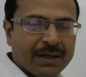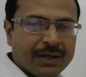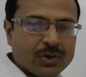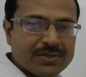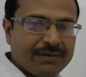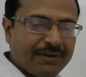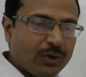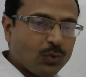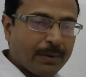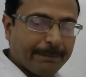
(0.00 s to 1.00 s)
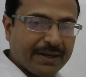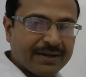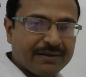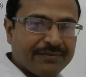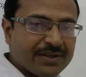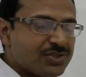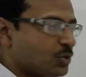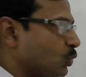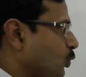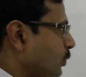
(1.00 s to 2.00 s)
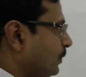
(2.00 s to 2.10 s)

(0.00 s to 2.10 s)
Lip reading: Now see, when you compare the first 2,